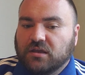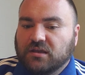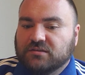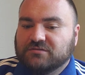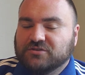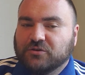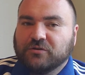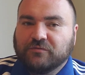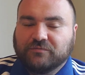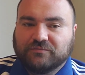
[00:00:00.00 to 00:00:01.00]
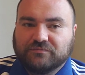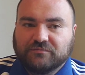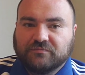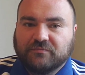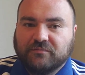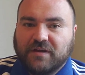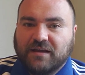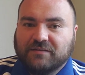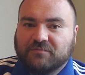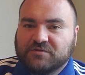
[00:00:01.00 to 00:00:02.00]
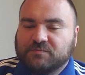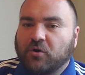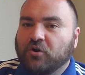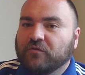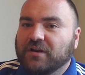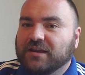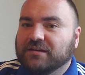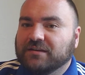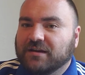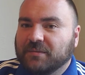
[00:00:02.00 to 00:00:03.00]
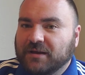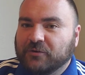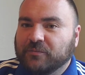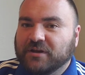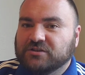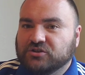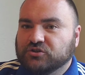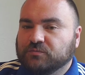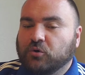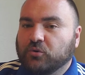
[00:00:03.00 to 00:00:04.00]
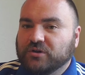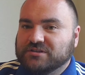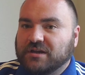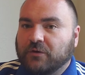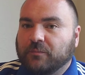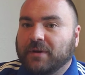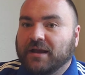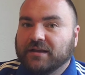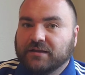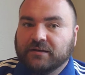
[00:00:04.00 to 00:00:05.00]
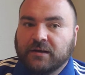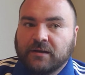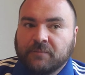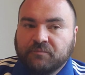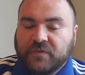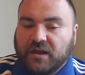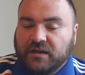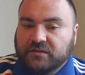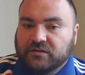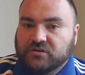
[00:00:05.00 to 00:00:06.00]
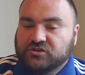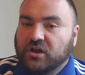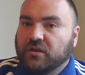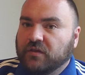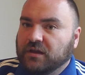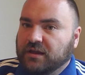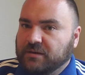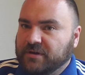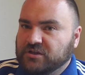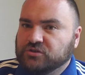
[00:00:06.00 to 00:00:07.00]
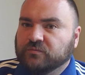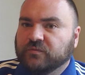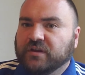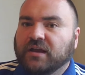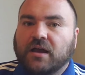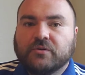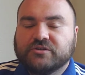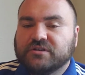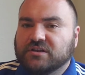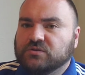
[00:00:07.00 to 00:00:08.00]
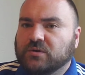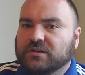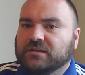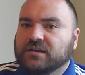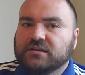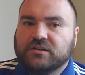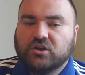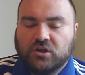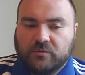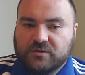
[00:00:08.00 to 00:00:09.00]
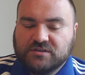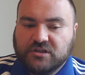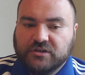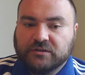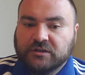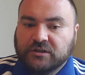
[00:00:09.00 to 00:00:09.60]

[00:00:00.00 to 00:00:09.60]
it's sort of spiraling a little bit. So just pull yourself back and start thinking about something else. And that's what I did. It's like